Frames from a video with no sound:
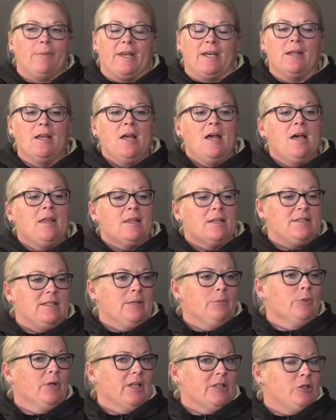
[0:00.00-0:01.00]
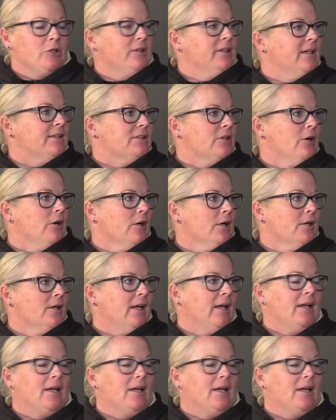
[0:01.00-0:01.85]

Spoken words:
Mm-hmm. And the team really took that to heart.